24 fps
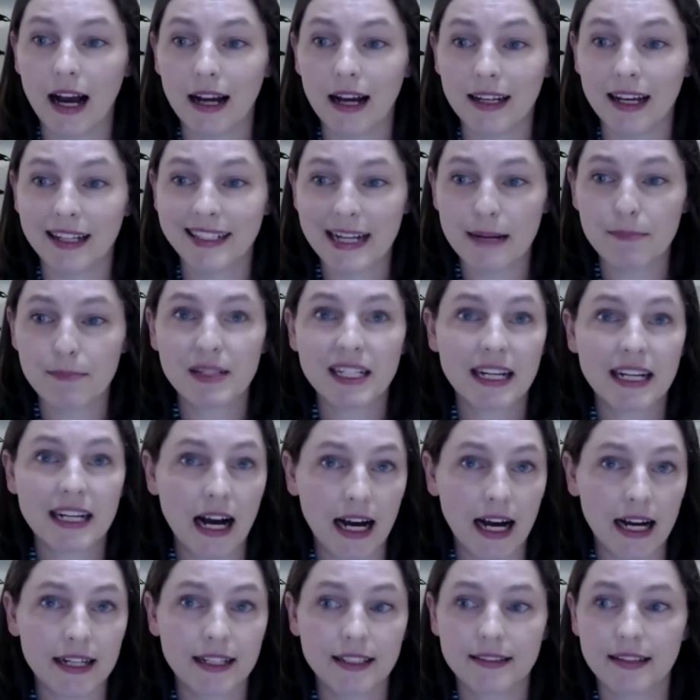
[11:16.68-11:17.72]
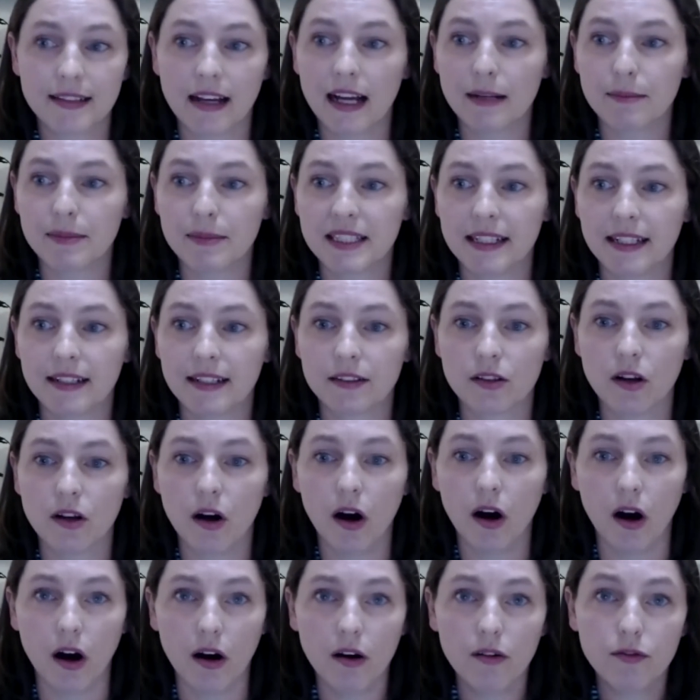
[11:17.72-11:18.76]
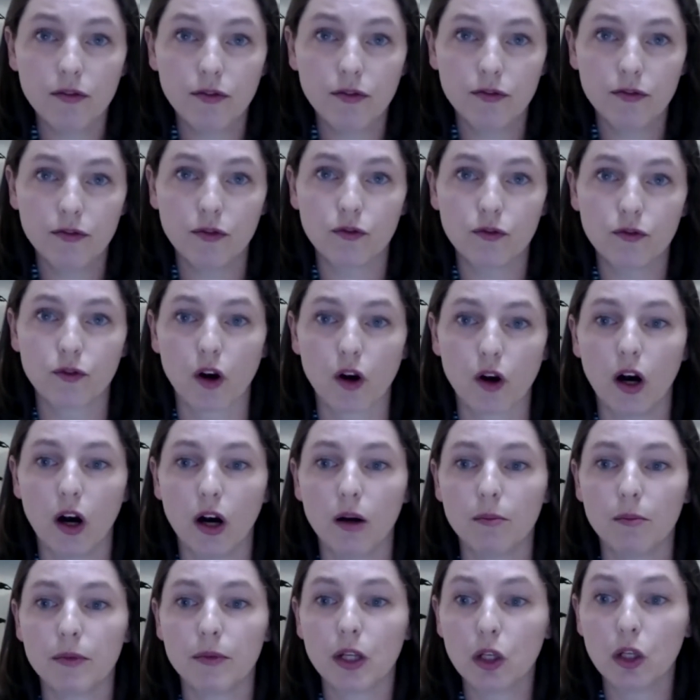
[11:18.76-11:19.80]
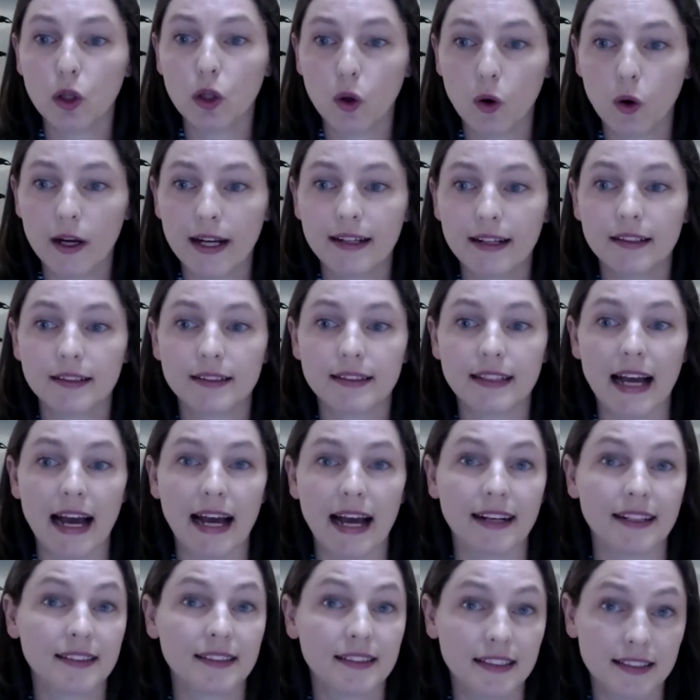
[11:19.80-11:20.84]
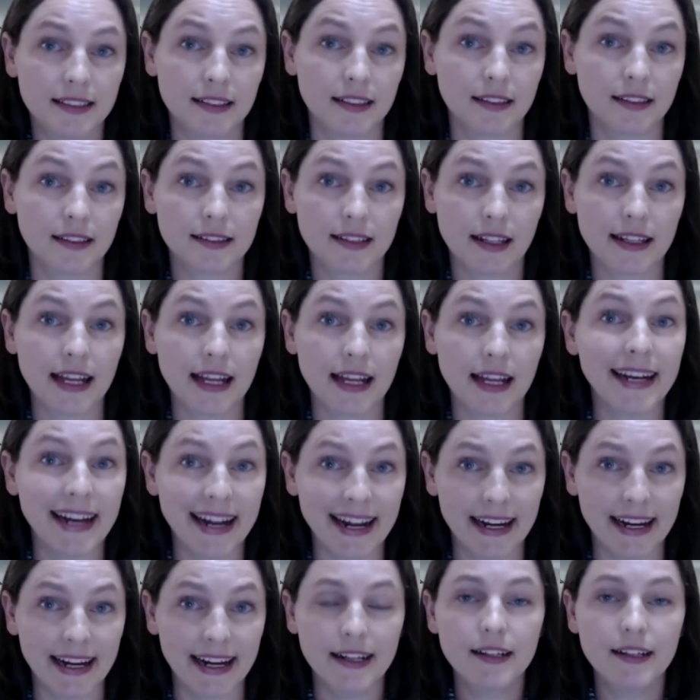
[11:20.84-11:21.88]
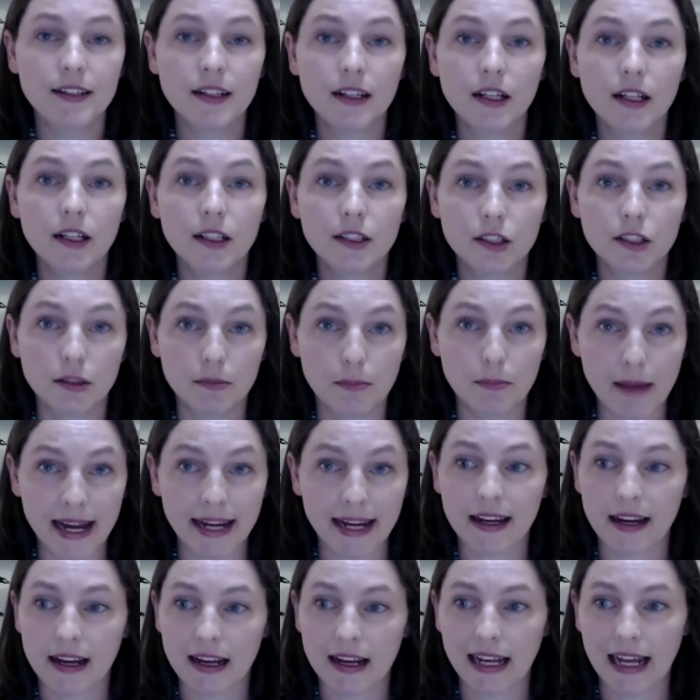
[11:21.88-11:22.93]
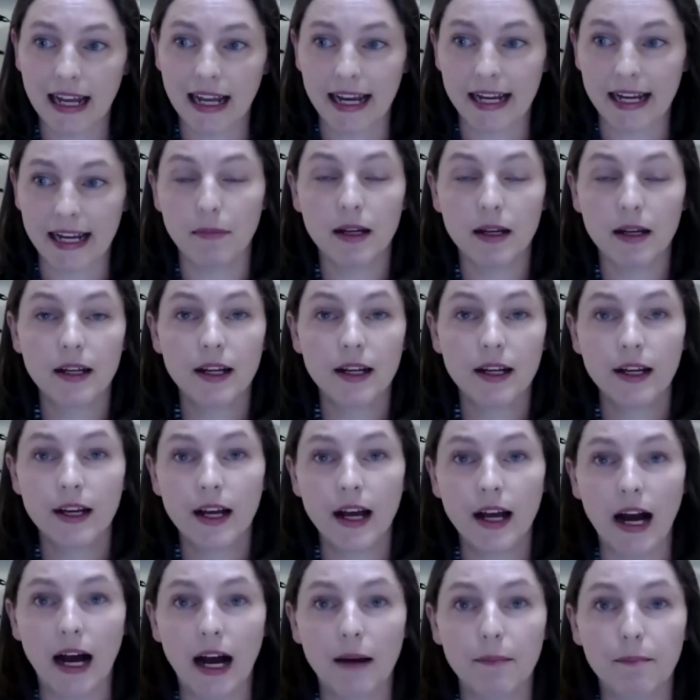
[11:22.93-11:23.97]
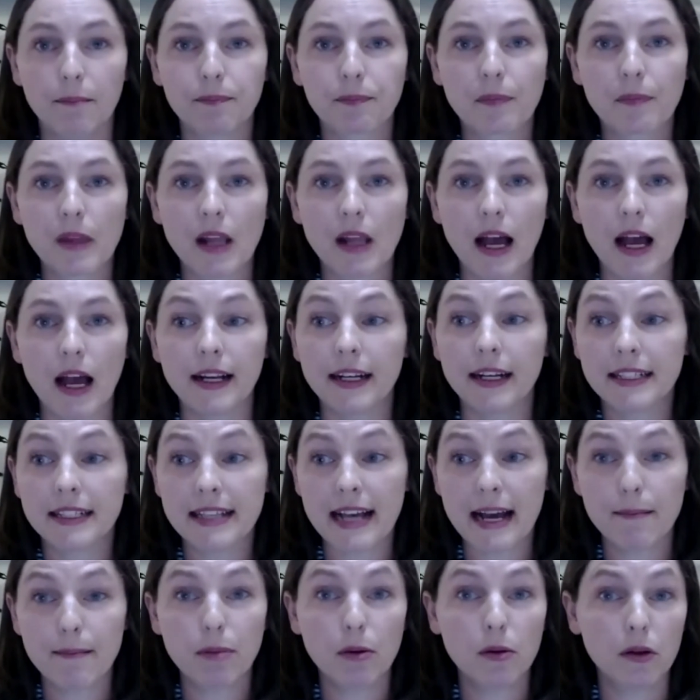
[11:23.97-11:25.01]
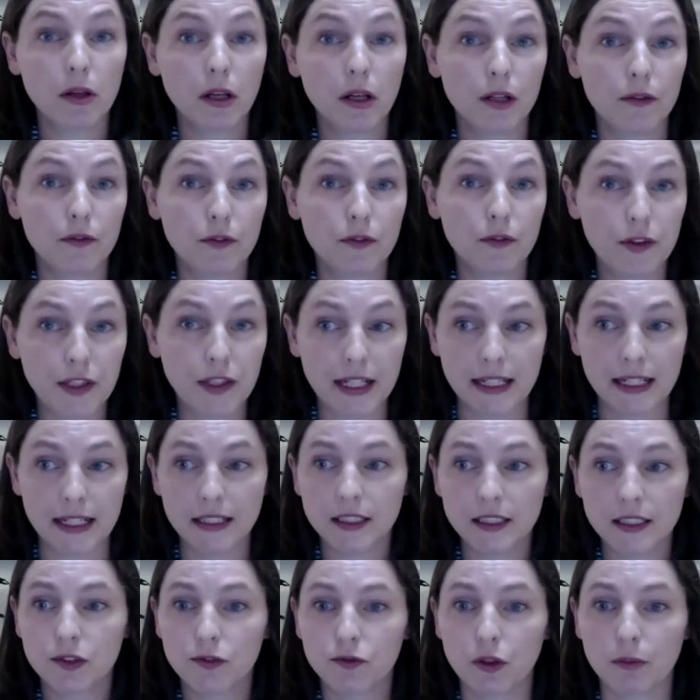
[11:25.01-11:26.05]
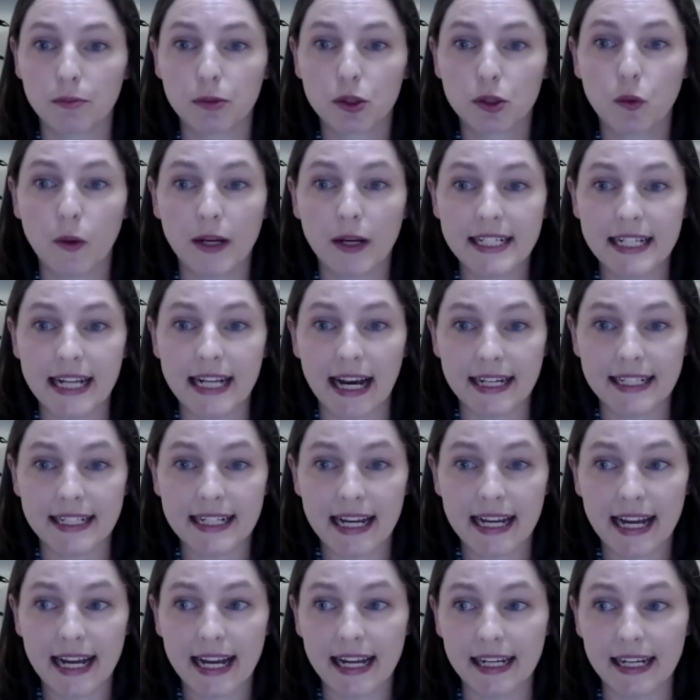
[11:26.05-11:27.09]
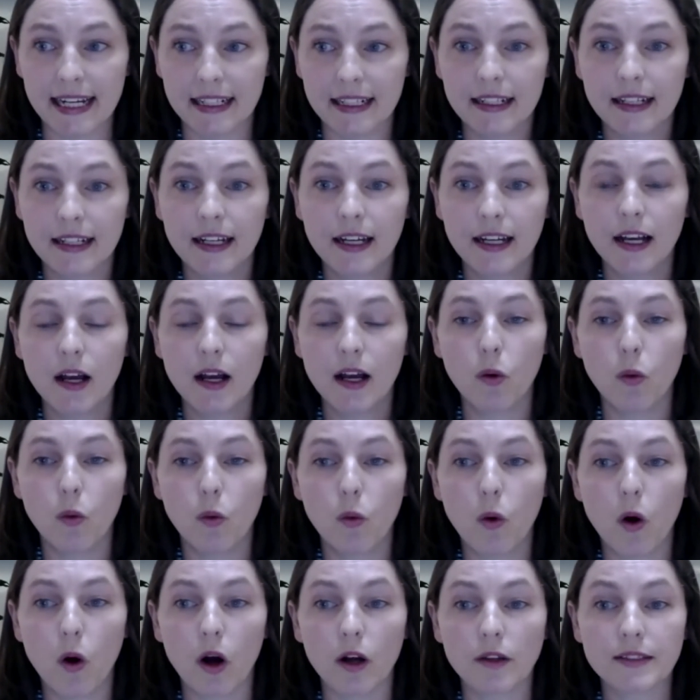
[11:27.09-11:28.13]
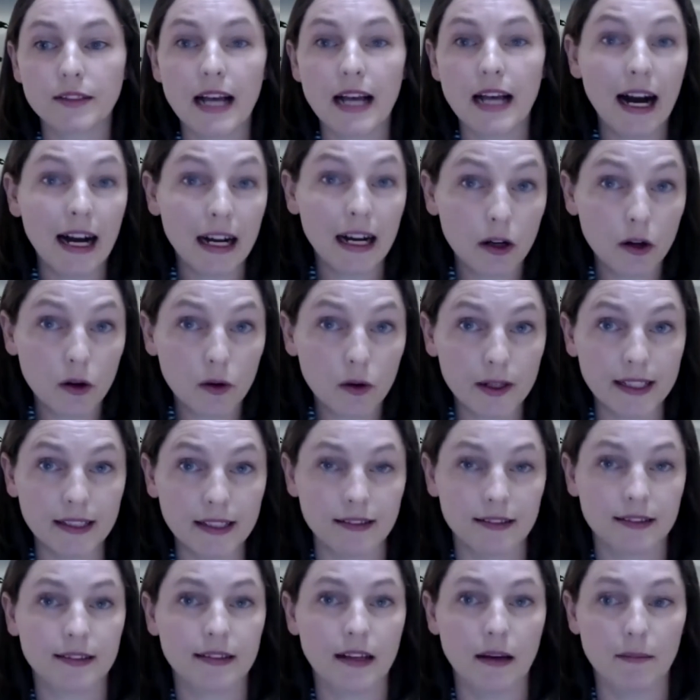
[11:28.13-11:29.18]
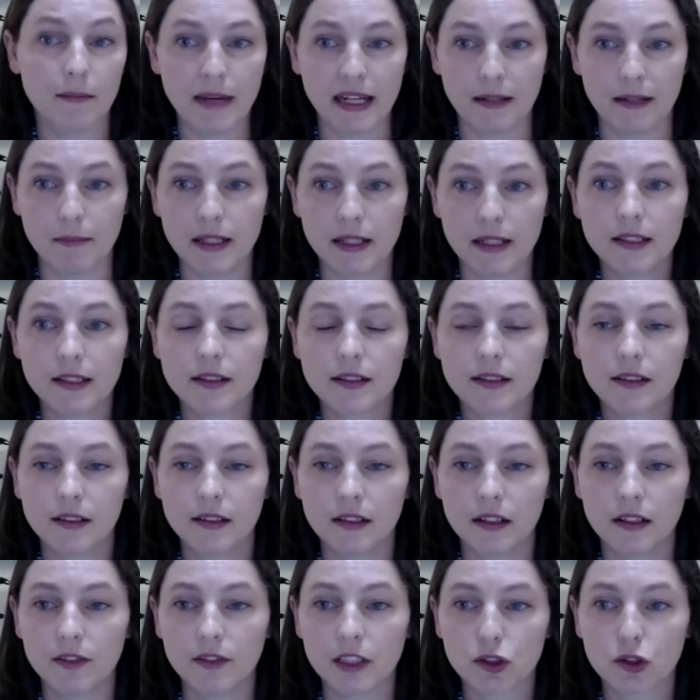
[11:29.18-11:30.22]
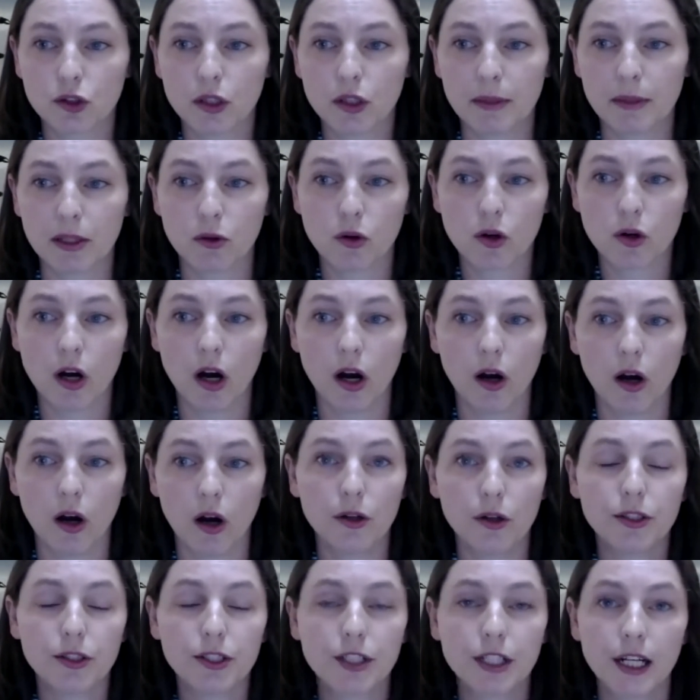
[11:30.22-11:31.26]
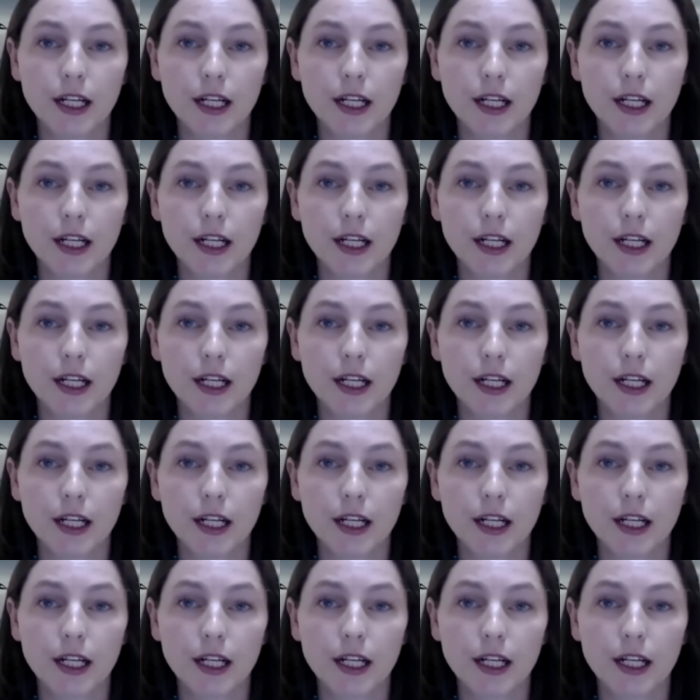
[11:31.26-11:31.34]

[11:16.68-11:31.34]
attempt to cut asylum seekers off from the lawyers and assistance that they need to make a claim. And an example of this from 2018 was Hungary's amendment of its criminal code